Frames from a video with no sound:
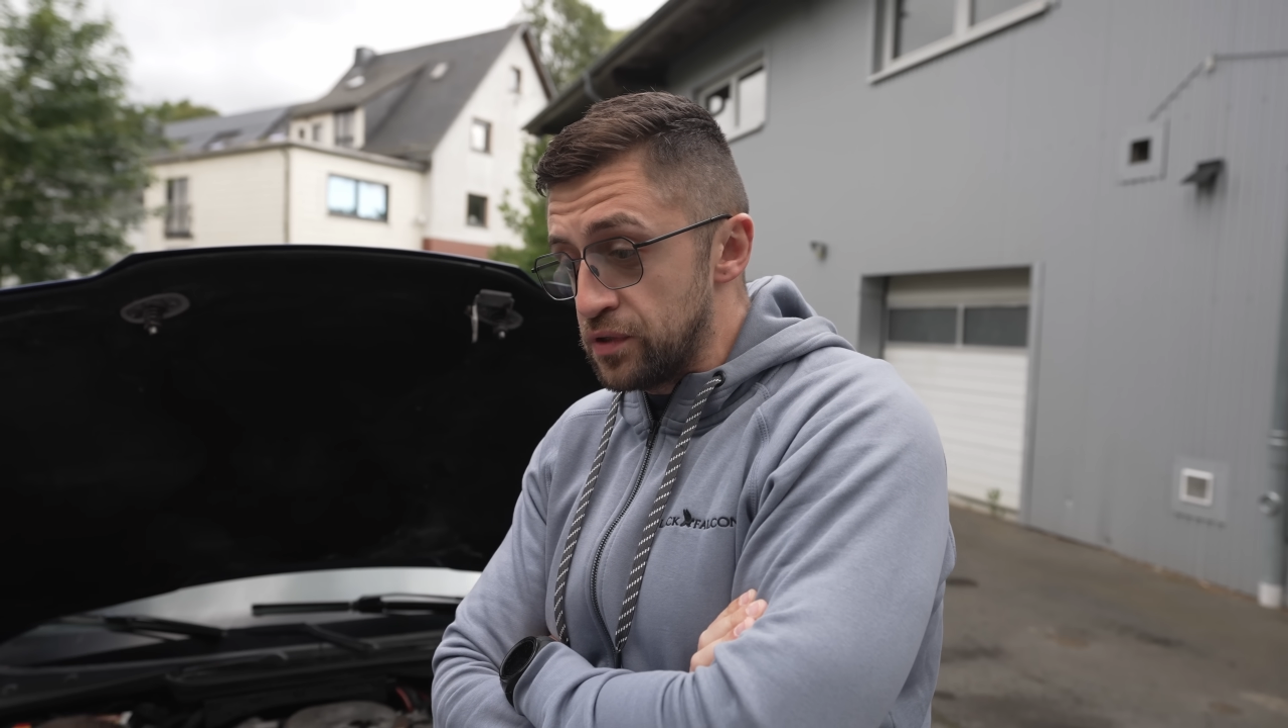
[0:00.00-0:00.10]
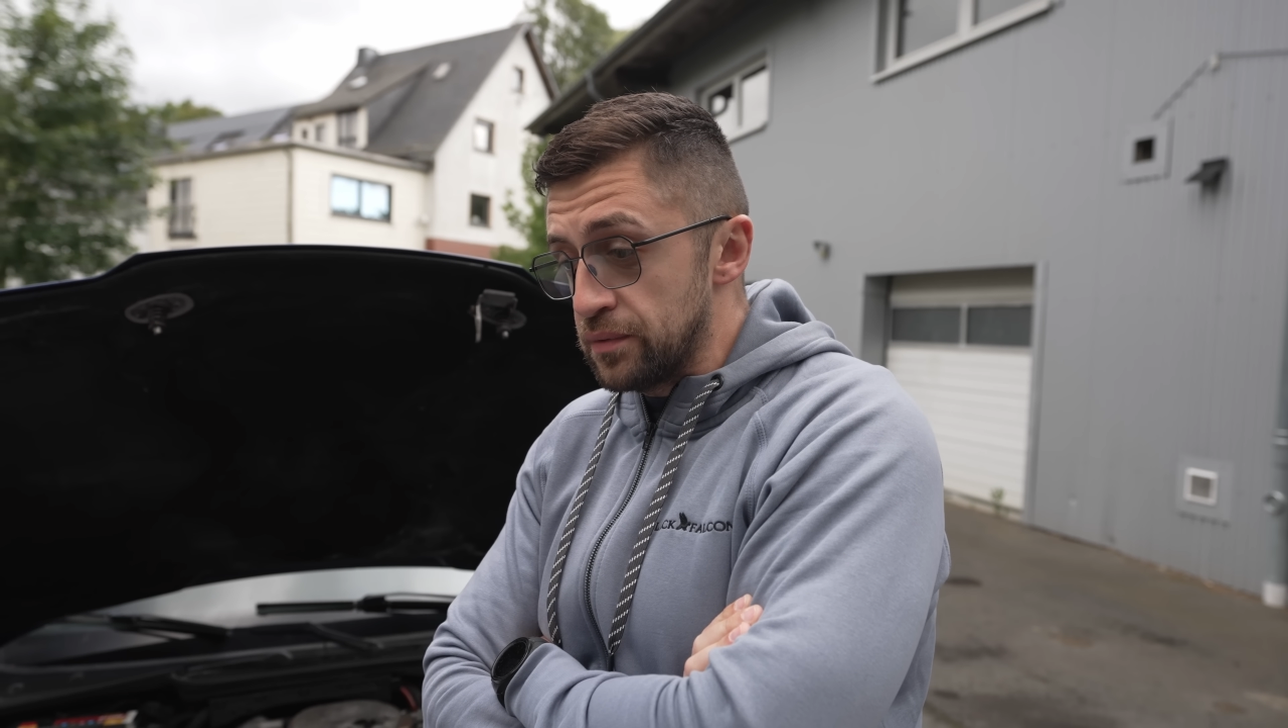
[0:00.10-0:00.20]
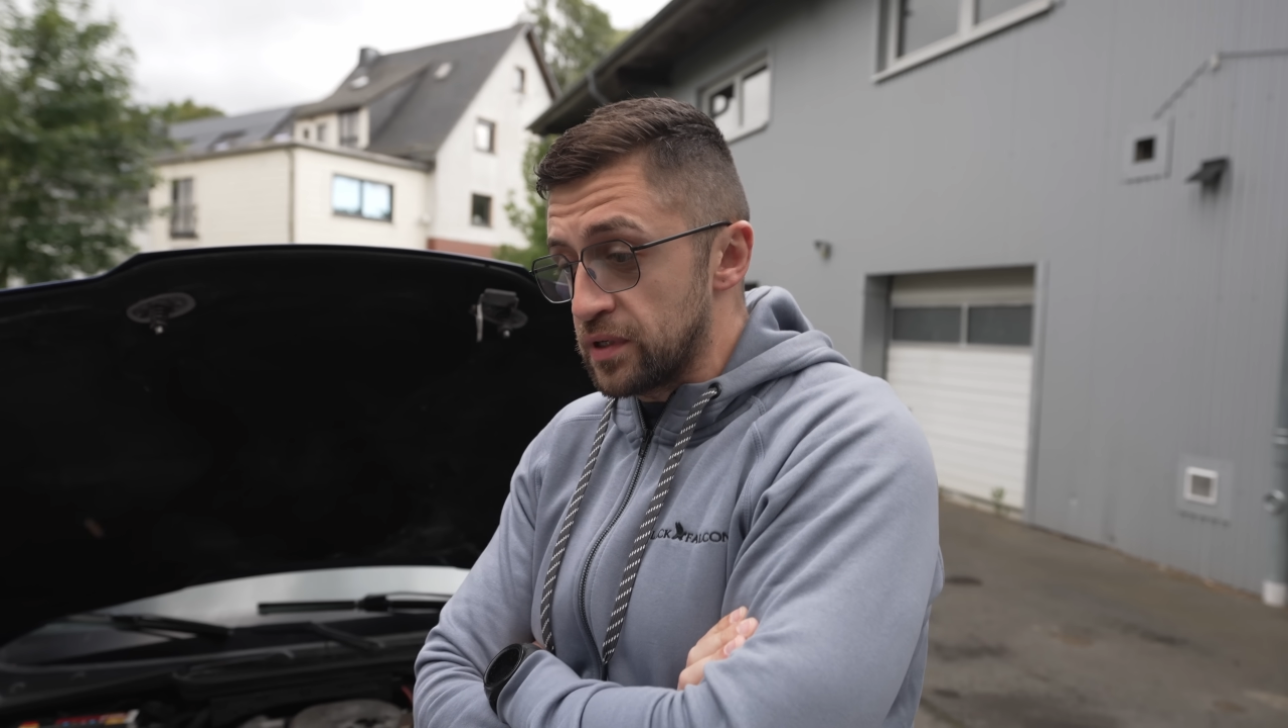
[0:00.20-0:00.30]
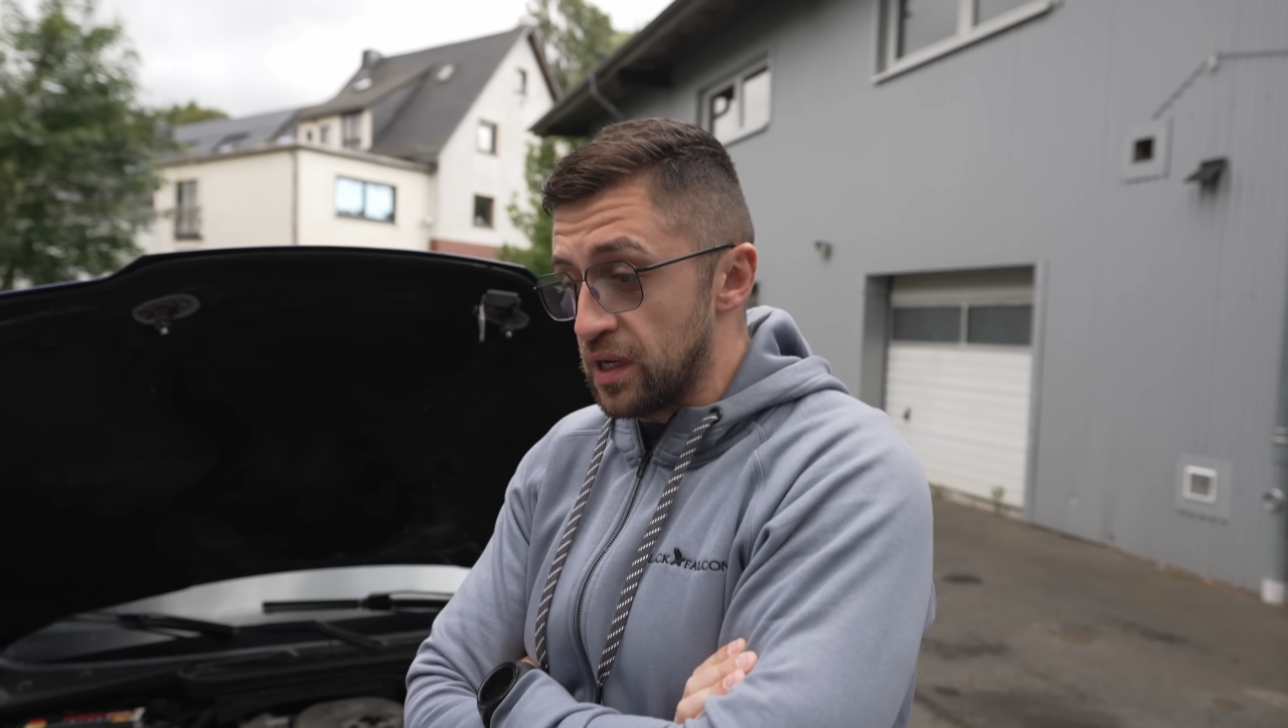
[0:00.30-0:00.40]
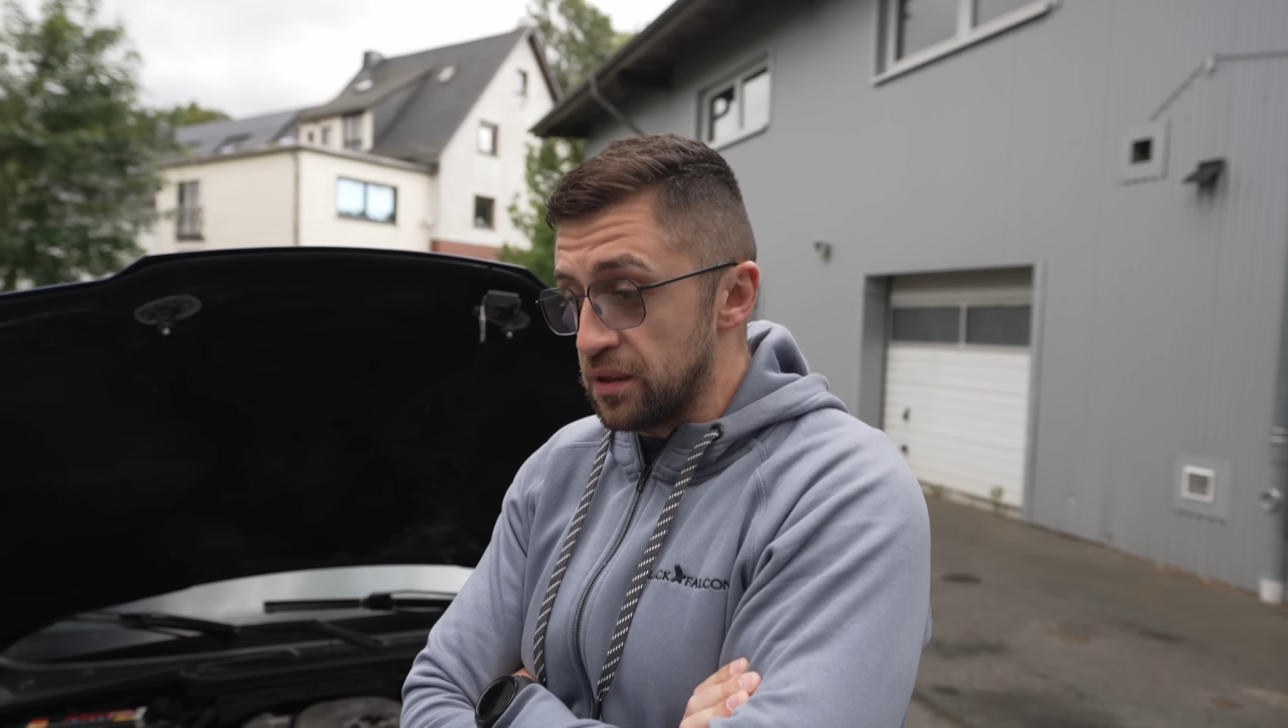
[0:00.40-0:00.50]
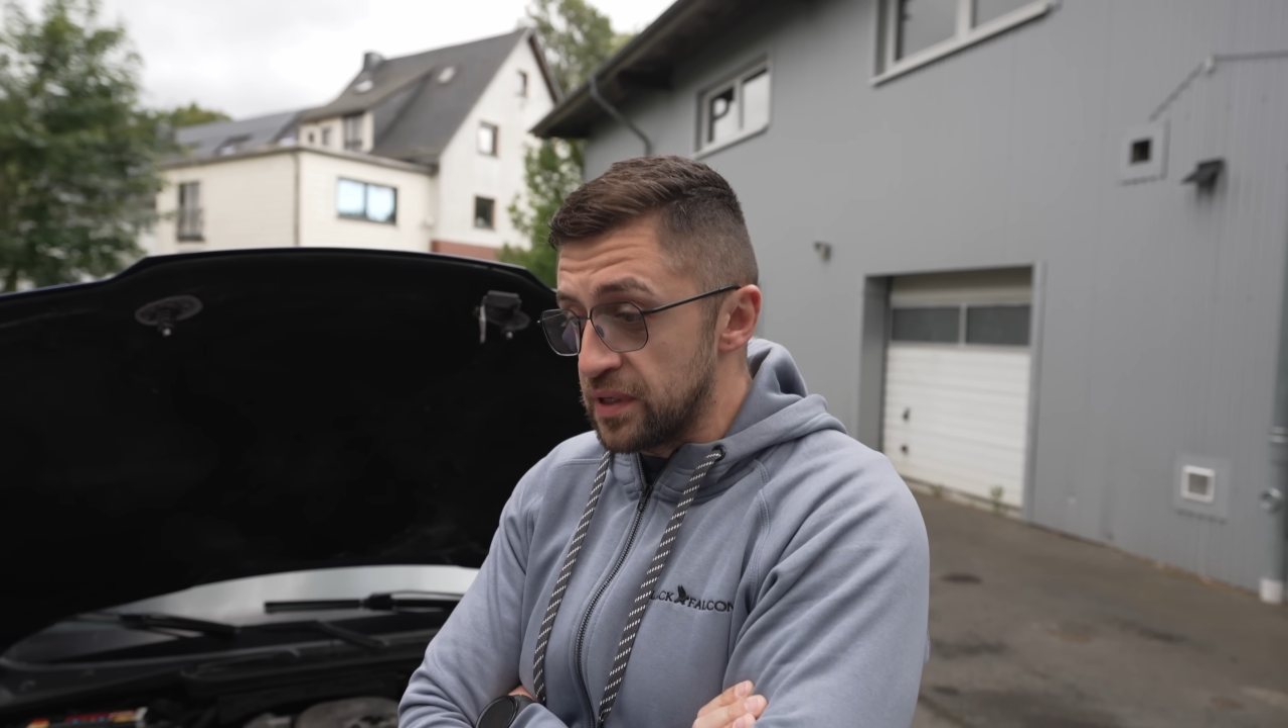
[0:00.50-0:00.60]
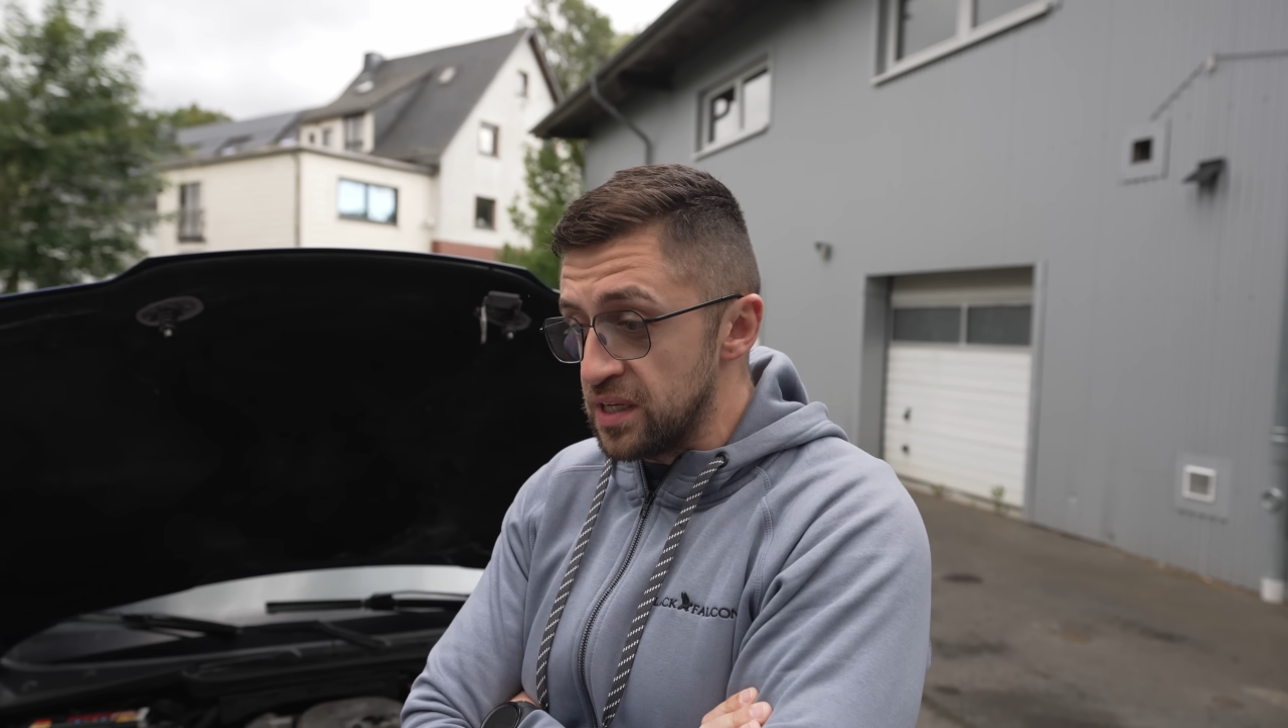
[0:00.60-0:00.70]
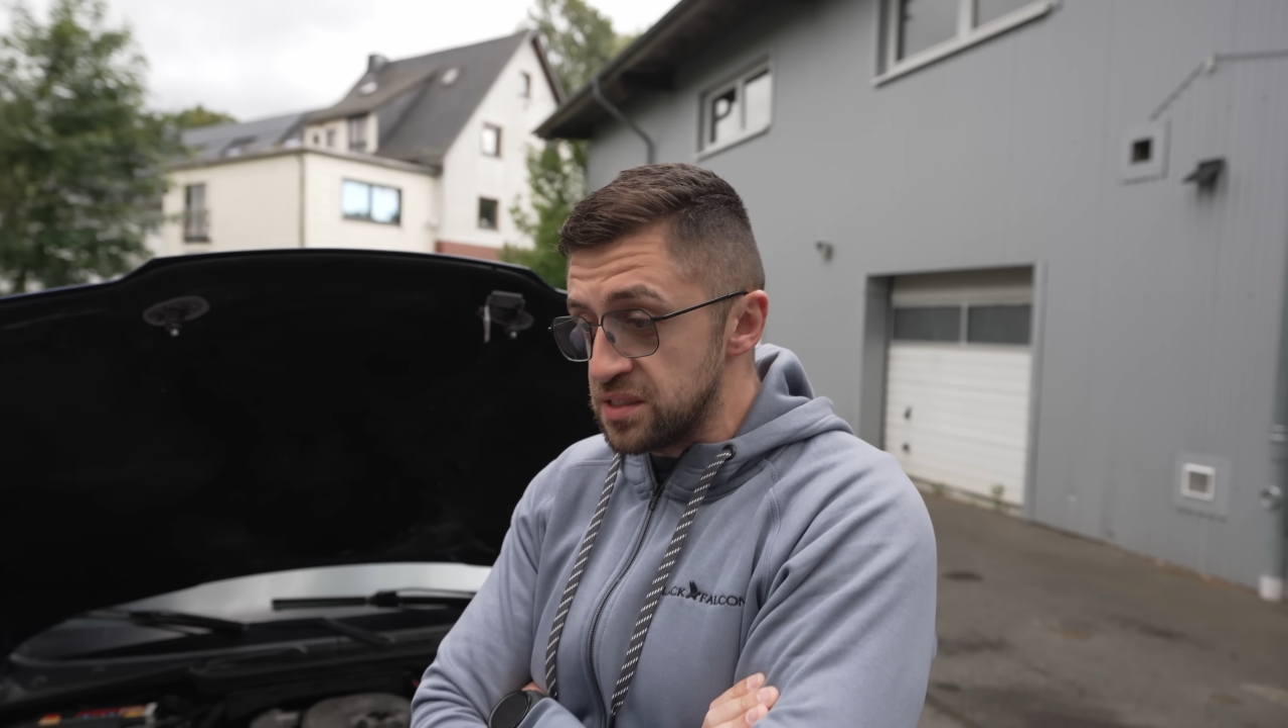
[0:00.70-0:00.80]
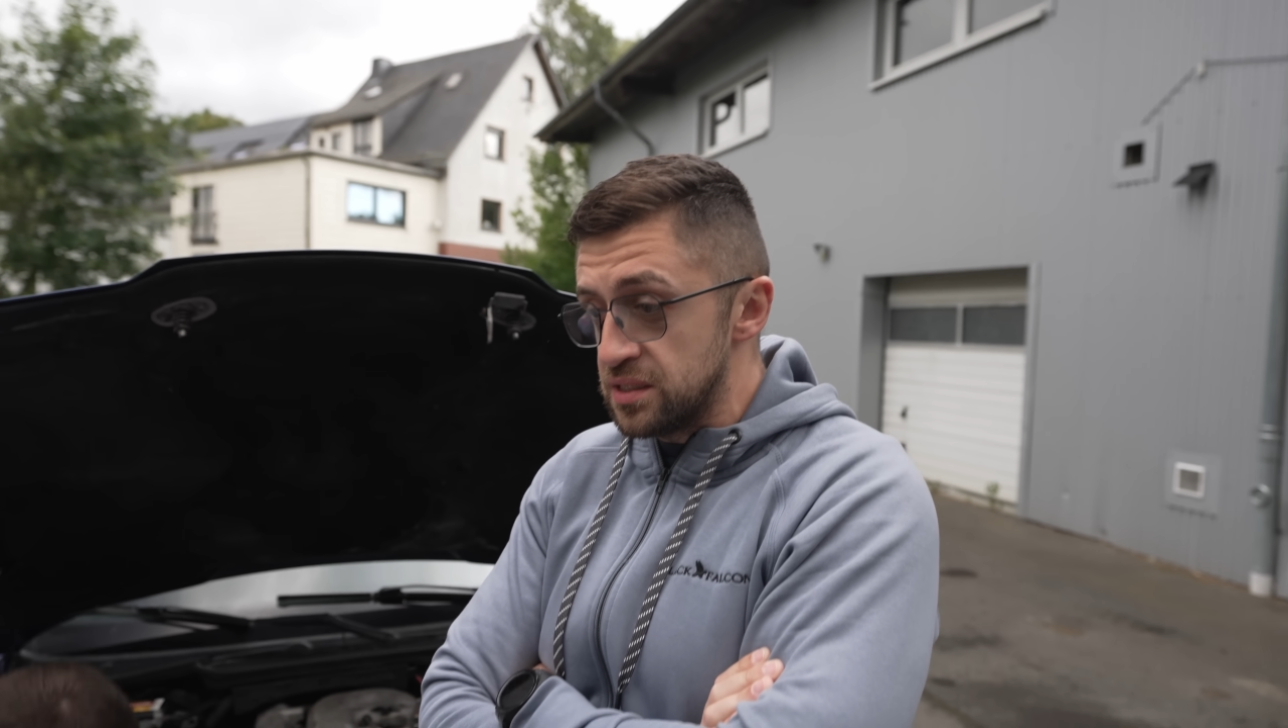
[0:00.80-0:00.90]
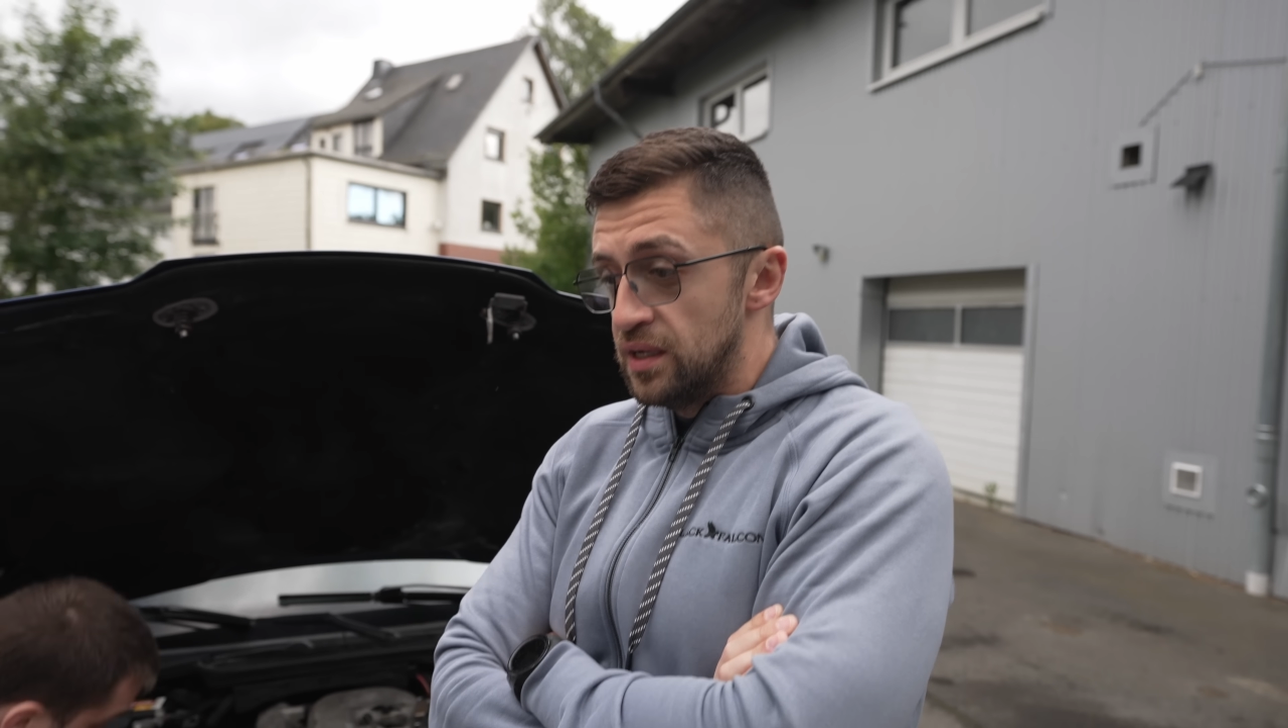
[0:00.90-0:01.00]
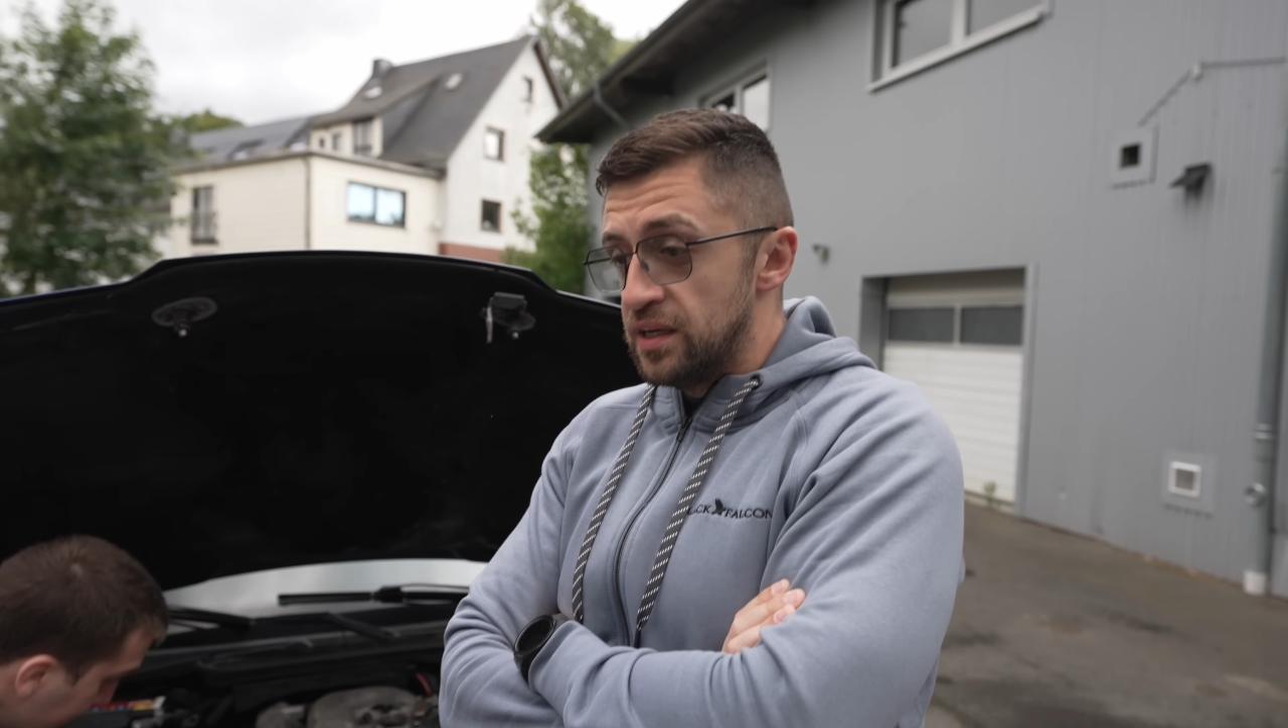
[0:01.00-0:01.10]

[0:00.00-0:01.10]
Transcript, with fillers: Nürburgring race,